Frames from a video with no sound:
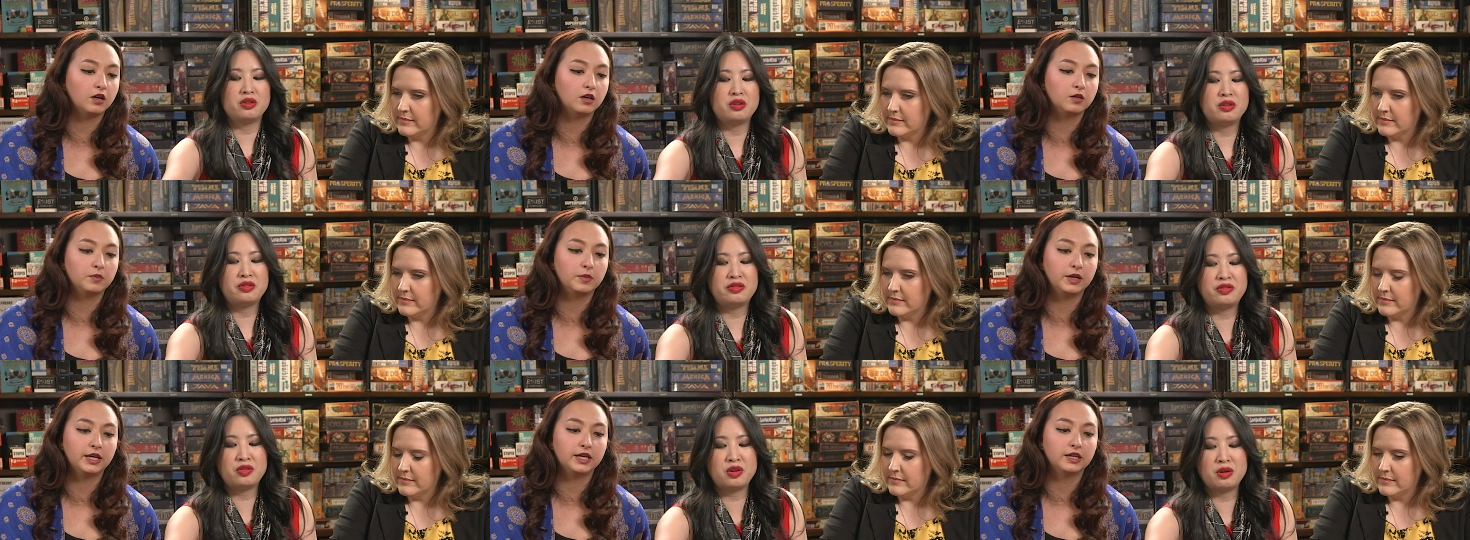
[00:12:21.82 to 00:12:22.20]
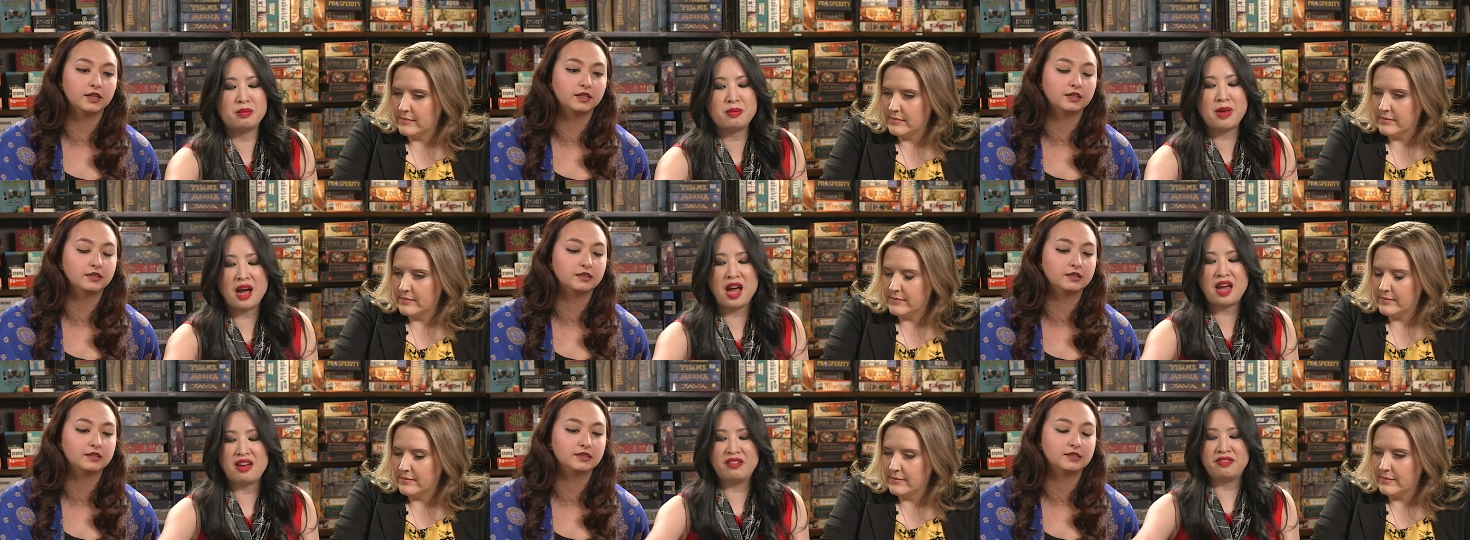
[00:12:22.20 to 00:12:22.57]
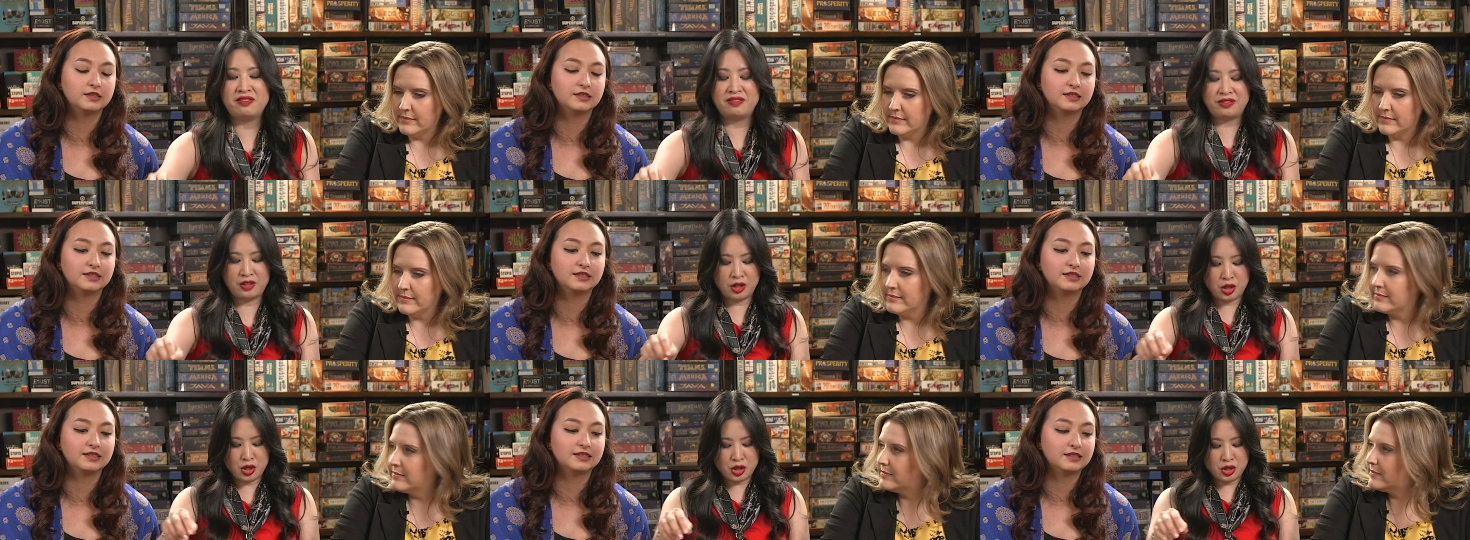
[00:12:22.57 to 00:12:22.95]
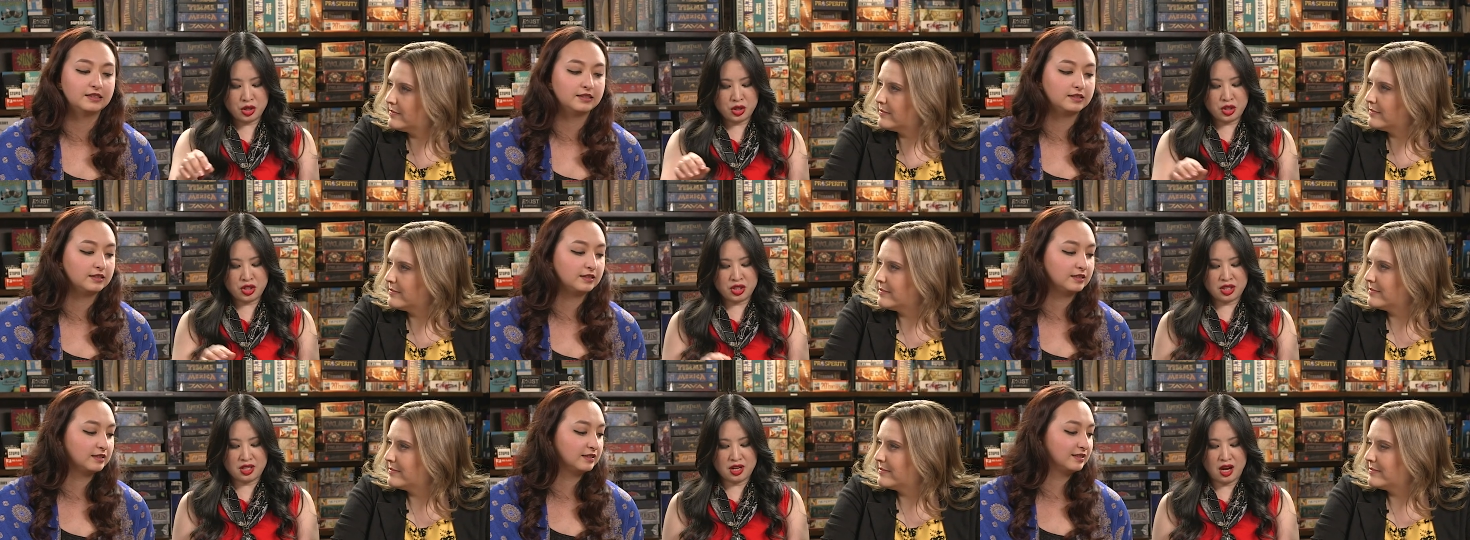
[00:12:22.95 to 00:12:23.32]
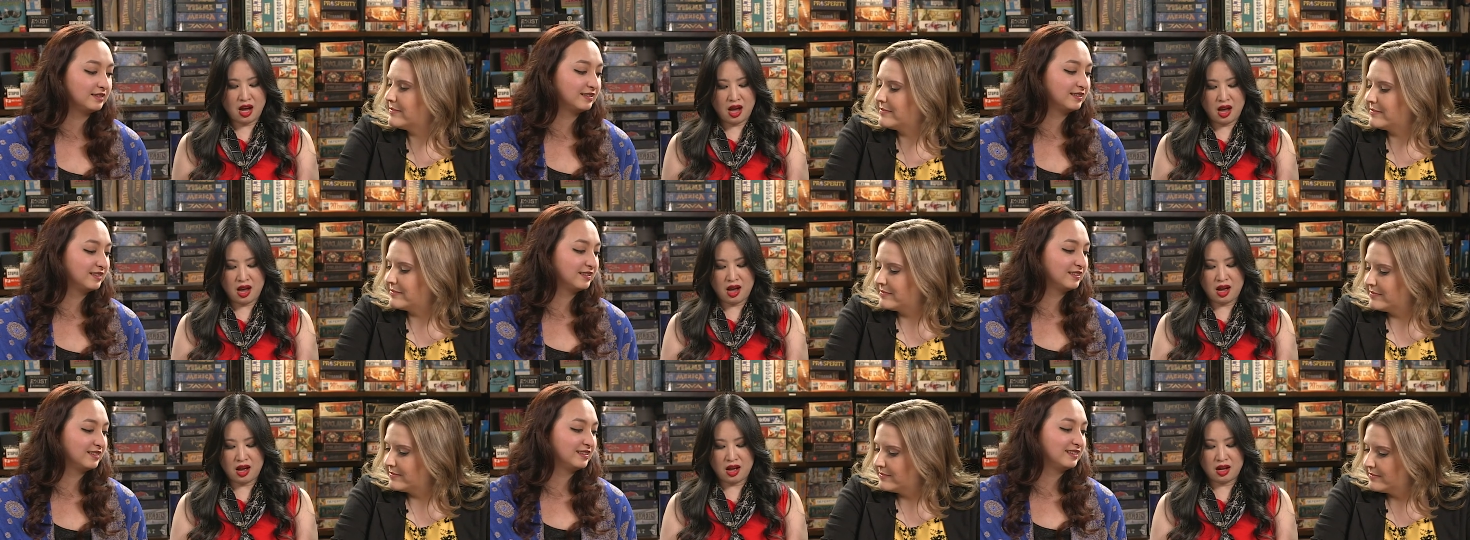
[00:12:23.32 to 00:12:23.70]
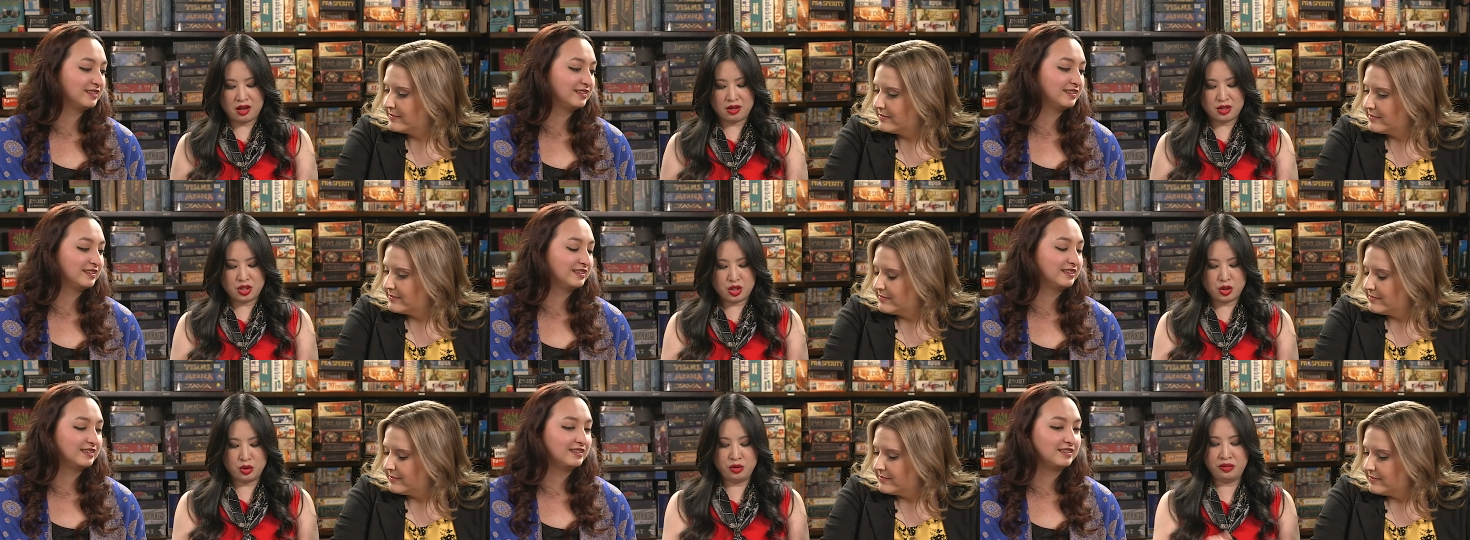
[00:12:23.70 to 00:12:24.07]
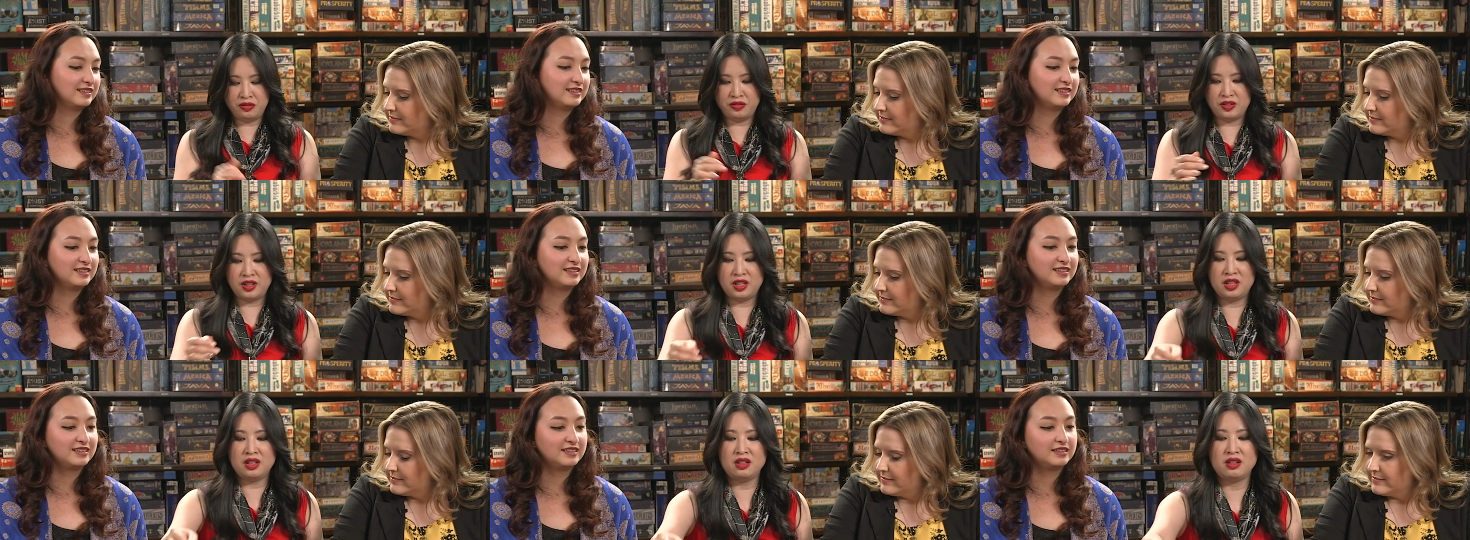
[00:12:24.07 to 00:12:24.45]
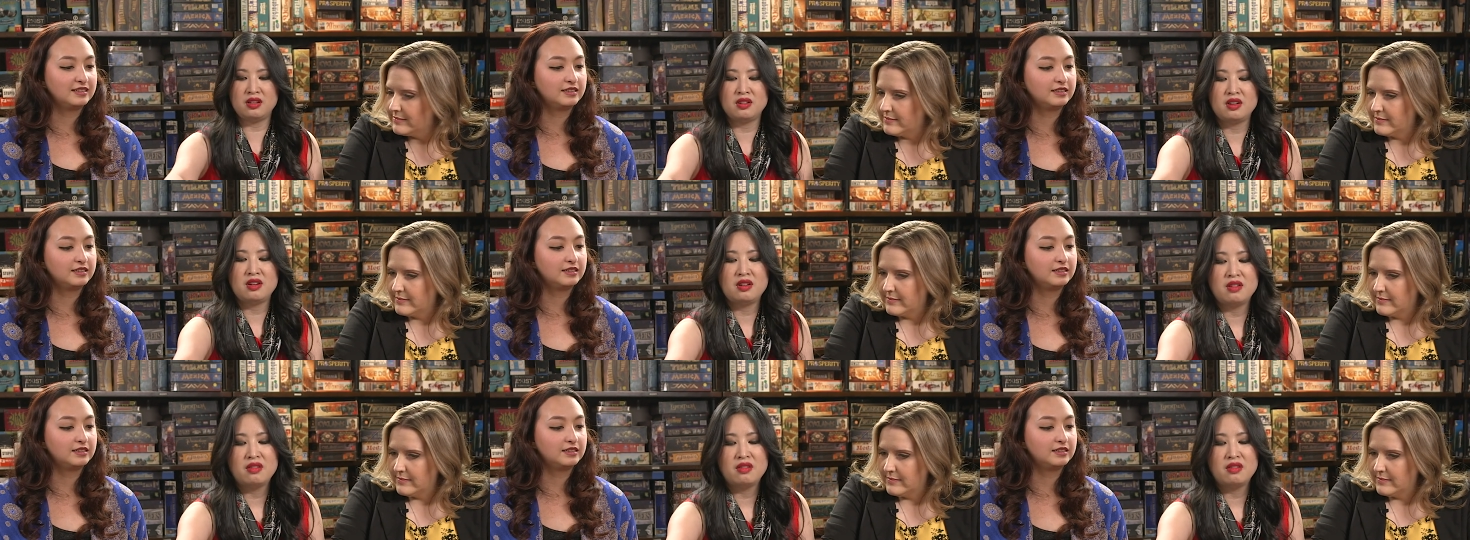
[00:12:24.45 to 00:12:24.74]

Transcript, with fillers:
Speaker 1: oh, for my first uh, two feet,